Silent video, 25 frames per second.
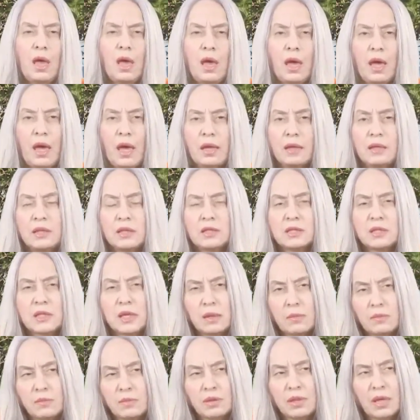At the
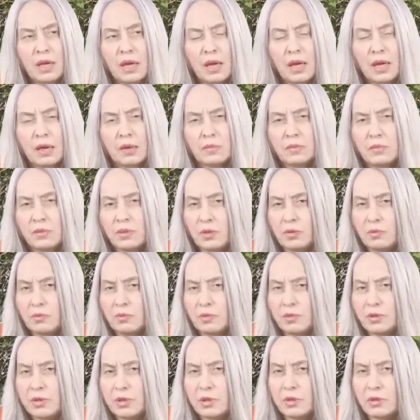same time, don't
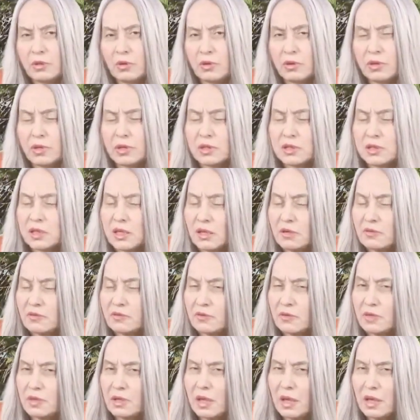put it on the shelf,
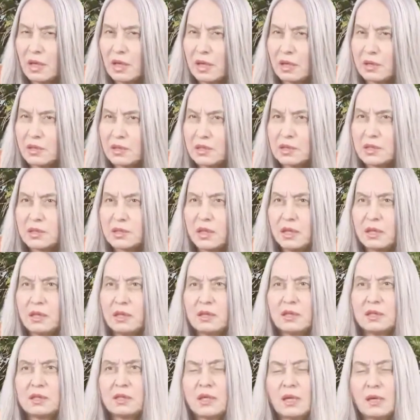oh, I'll understand
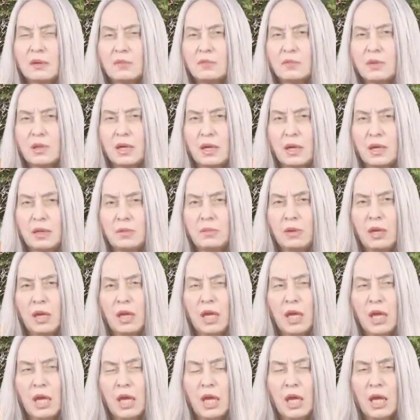it sometime.
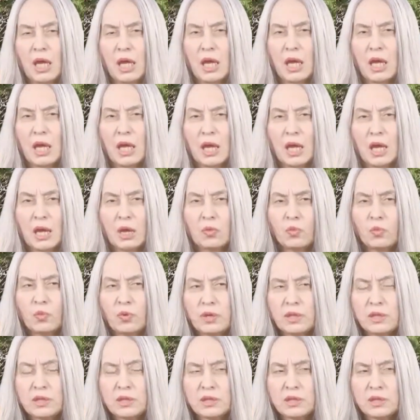
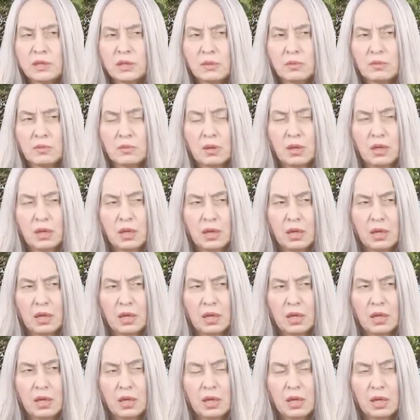Wisdom
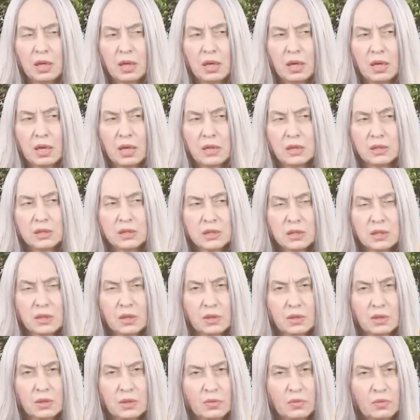is
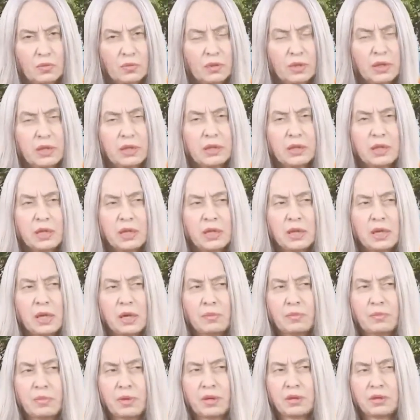waking
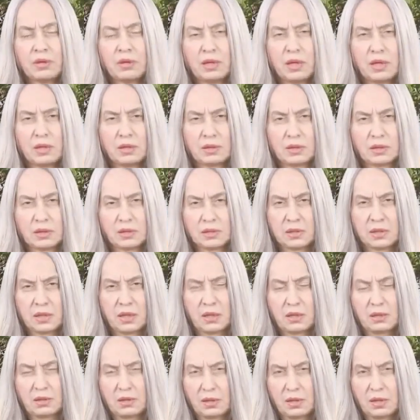up the
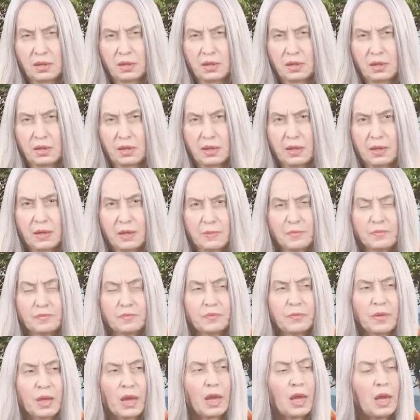understanding.
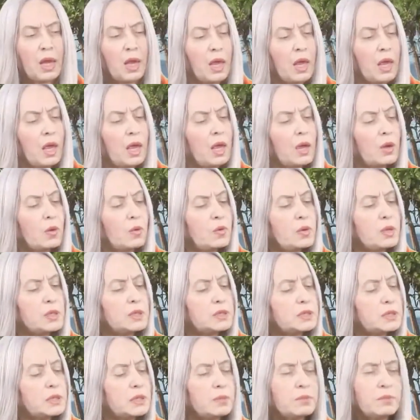
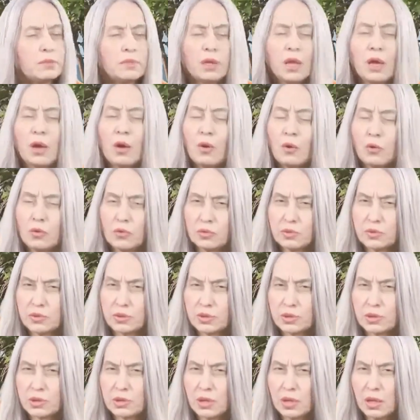Wisdom
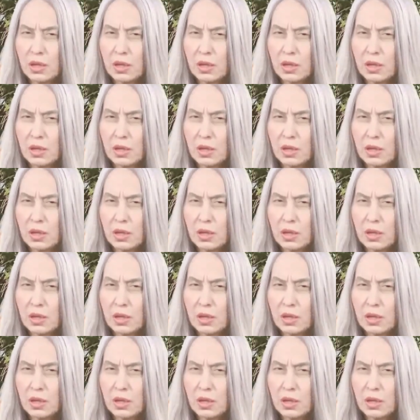knows